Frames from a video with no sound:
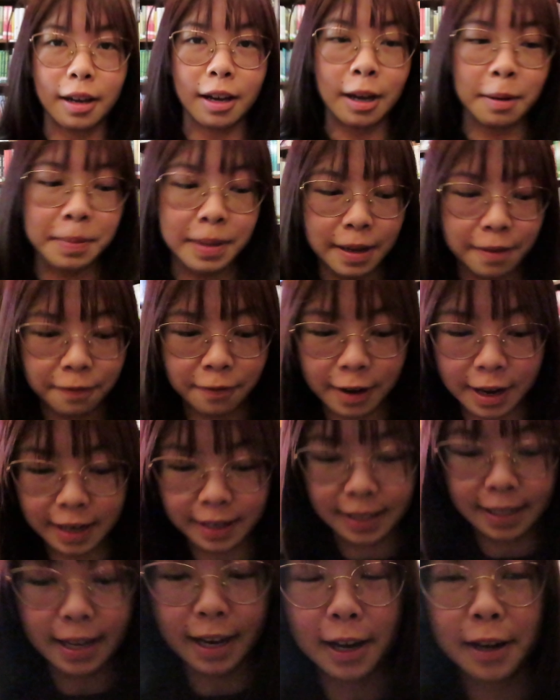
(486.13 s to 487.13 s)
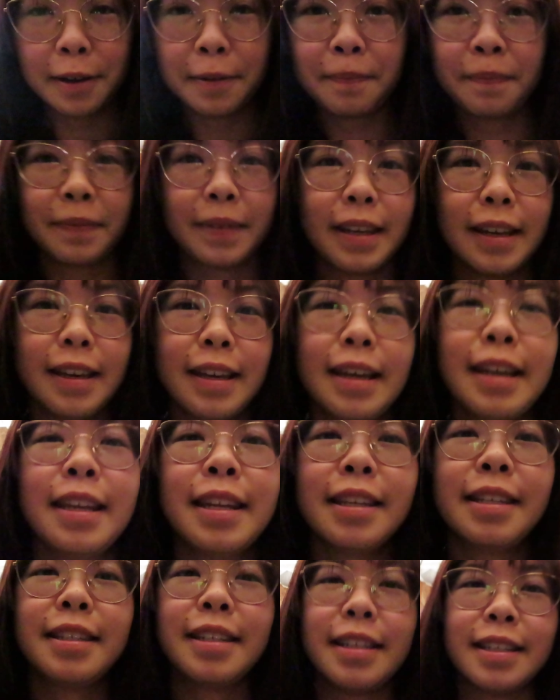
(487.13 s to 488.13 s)
Update friends, um, it
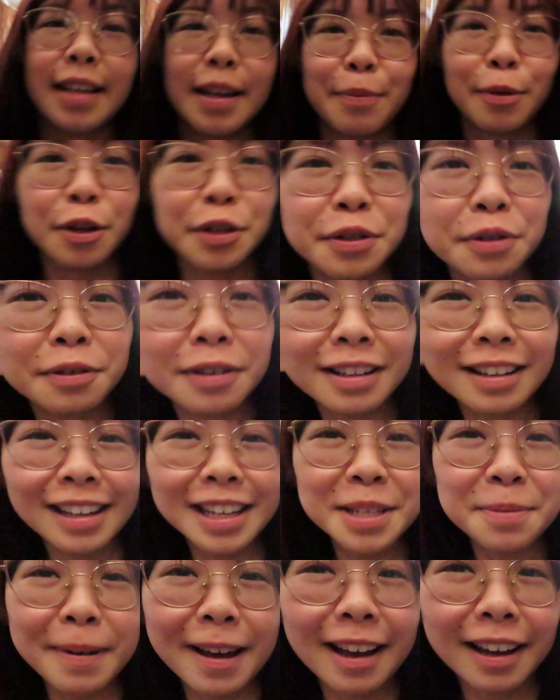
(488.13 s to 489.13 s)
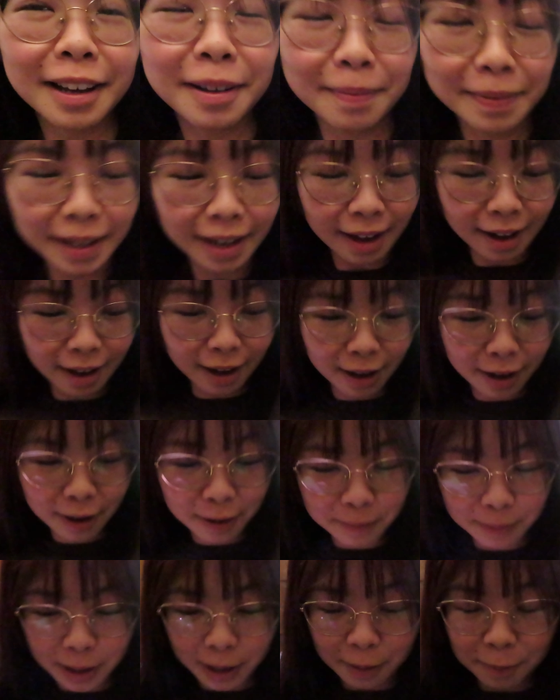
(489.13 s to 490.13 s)
is tea time. Also, is back.
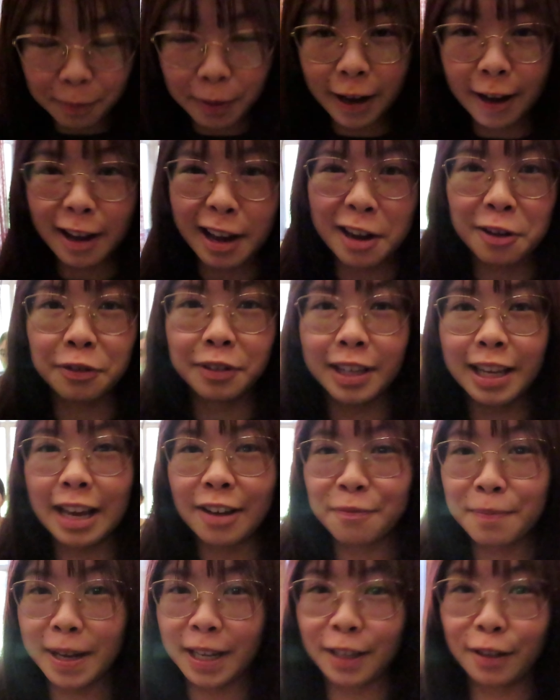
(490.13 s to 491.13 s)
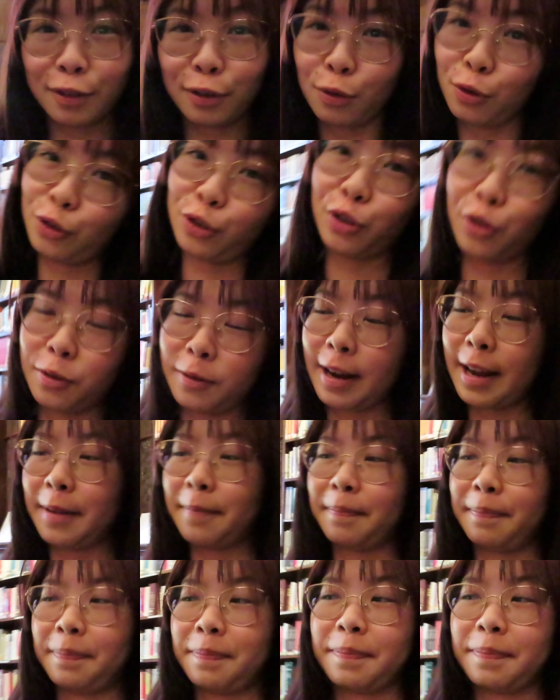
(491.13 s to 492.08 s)
Um, but I only have my conclusion to write.